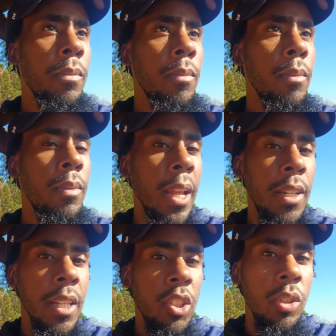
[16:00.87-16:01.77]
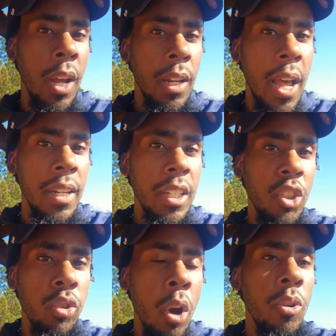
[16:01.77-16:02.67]
that a lot of these
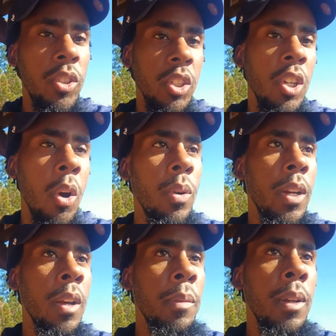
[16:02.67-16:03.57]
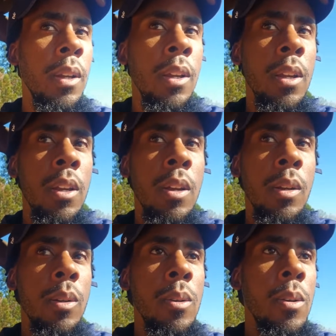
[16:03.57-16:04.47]
drones are showing up.
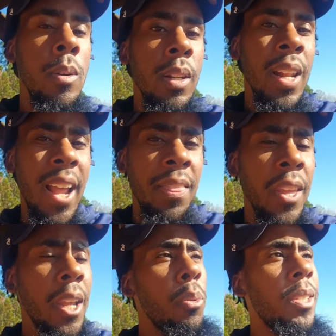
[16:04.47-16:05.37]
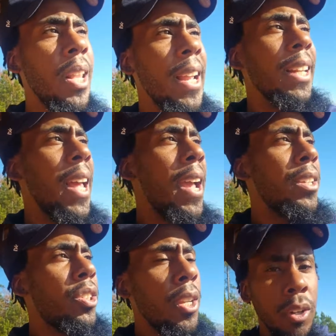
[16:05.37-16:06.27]
Like I think it was like last
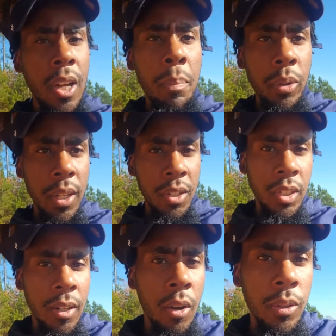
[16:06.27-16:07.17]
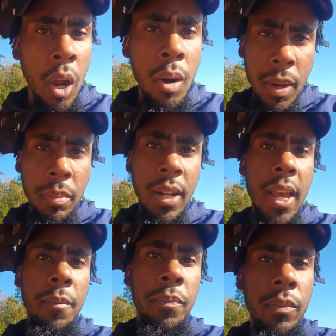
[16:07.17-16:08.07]
year, a couple years ago. Y'all remember
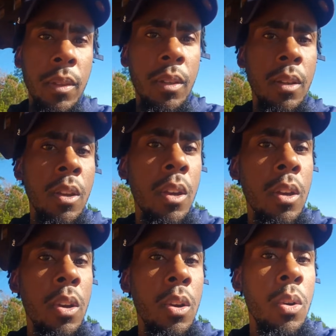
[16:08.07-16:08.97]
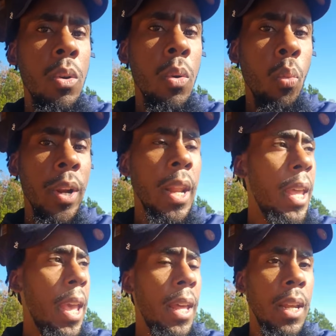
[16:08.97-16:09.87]
that? When they
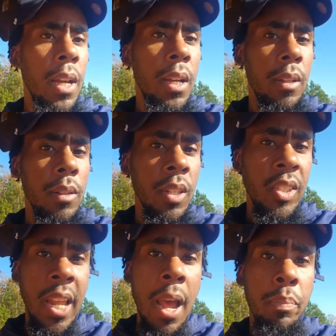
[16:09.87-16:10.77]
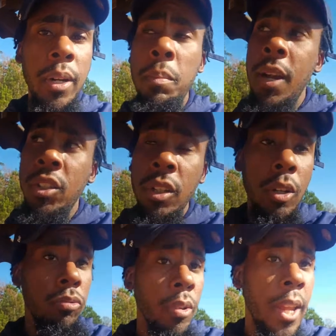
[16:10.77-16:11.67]
had the sky pretty much looked
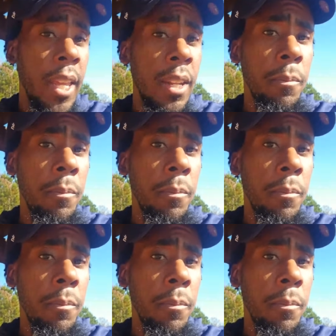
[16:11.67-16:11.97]
red.